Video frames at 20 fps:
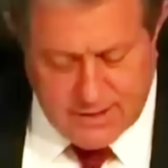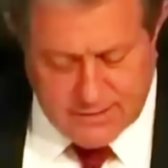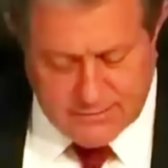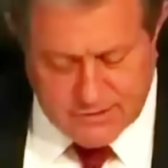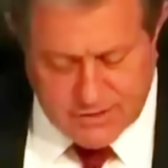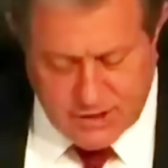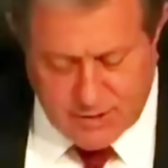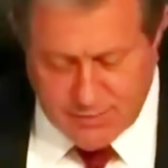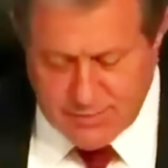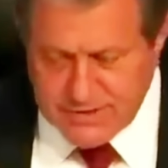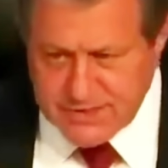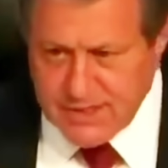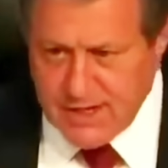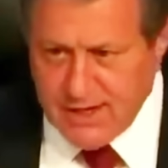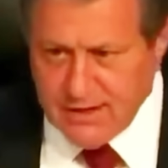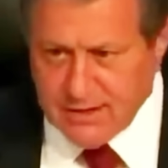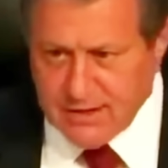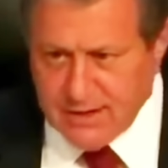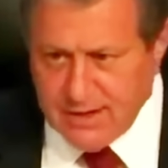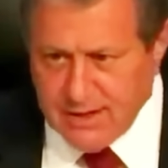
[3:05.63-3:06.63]
Chairman
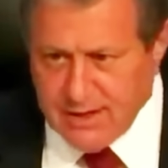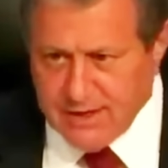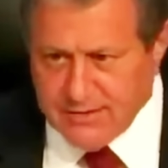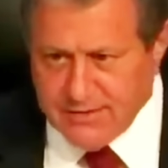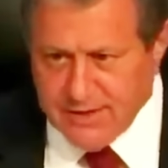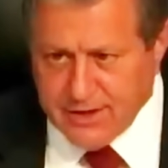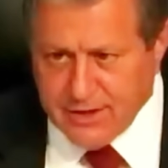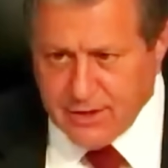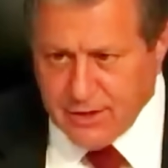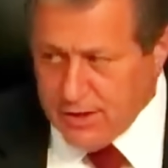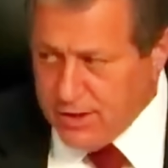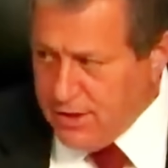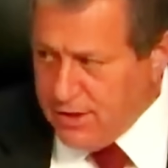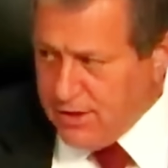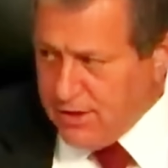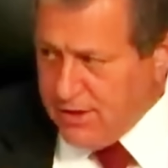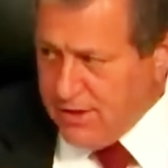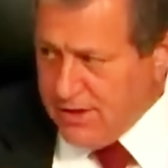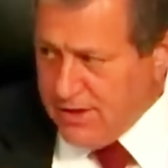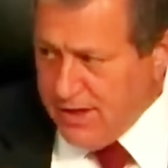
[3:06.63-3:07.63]
Stile and I
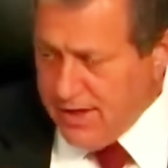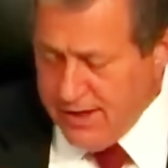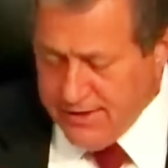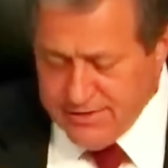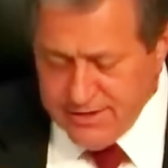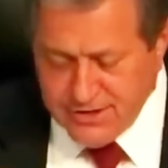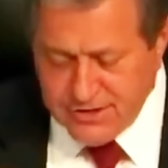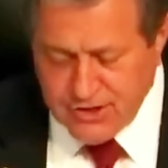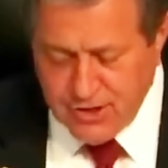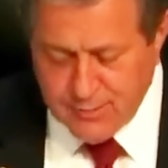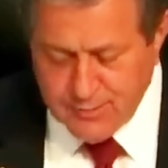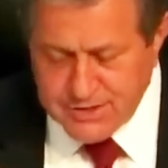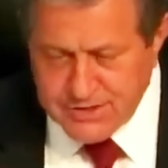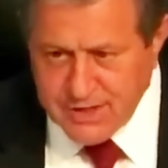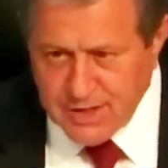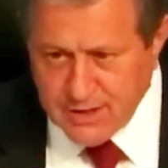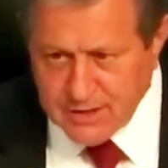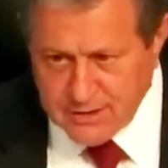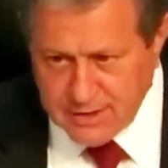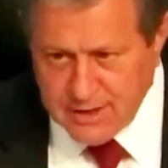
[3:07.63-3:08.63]
think Chairman
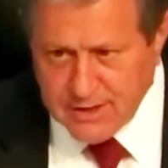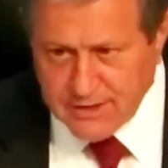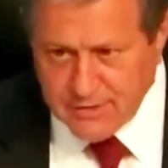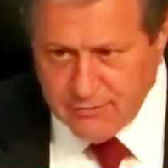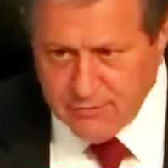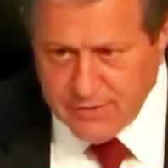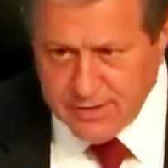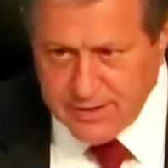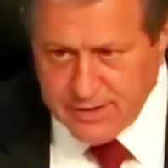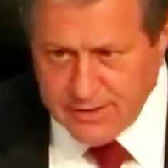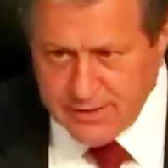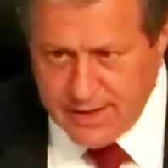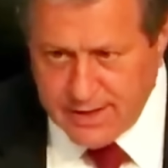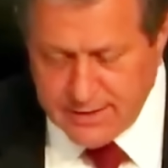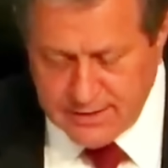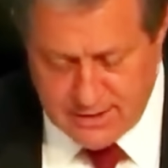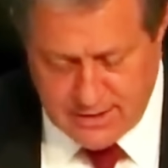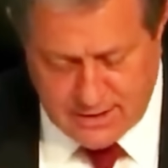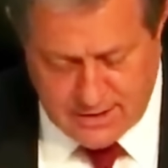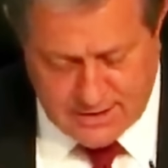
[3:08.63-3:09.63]
Stile and I agree
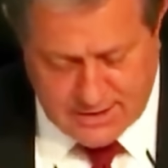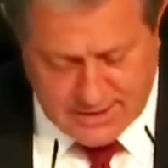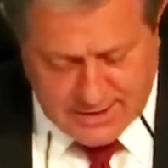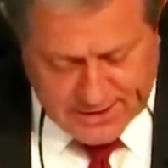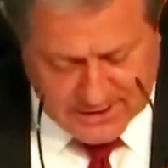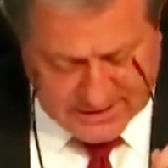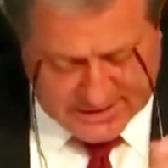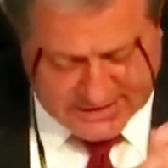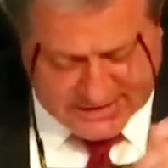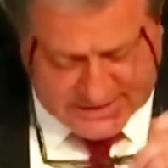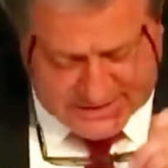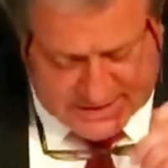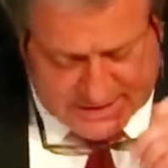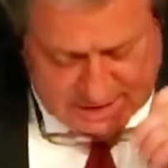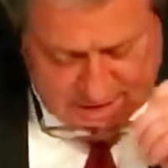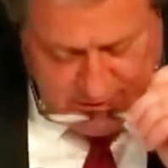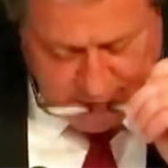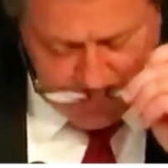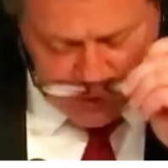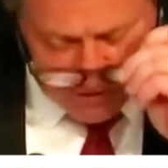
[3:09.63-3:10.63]
that at least
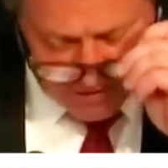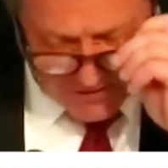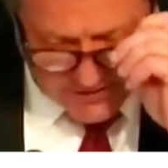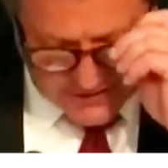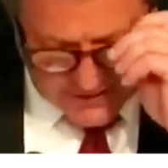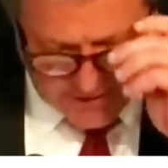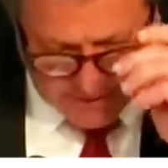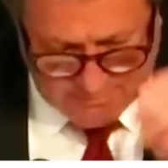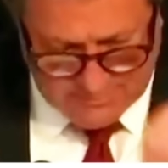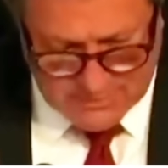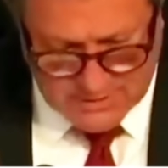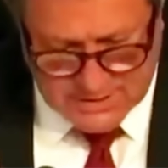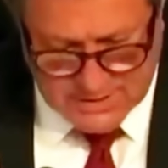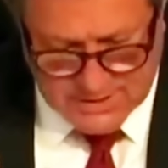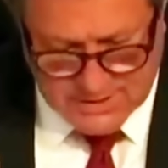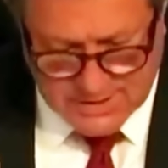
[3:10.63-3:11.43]
a part-time